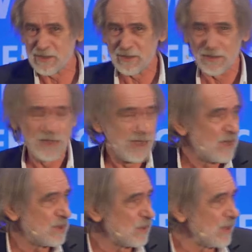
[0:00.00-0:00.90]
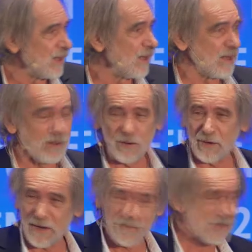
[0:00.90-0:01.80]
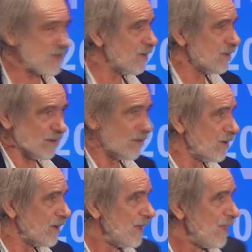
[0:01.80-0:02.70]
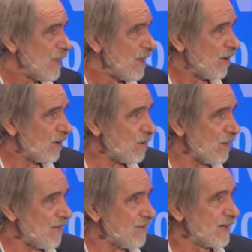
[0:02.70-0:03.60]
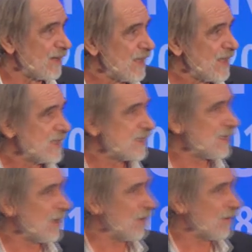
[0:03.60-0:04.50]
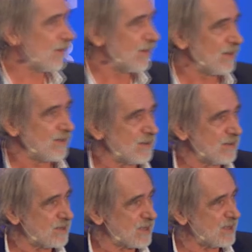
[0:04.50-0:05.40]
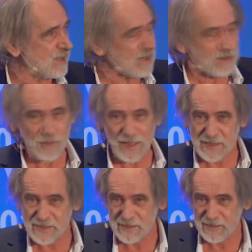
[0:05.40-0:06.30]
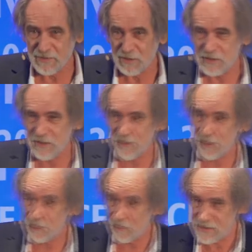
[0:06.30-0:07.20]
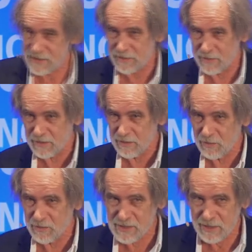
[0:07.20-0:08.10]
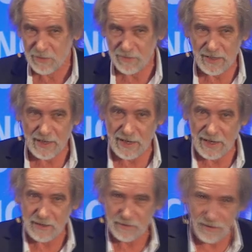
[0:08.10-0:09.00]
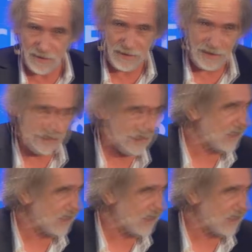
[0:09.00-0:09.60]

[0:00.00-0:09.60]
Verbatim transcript: to, to Google or Amazon or, or whoever. So uh, just think twice when you think when you're doing something to consider really are you online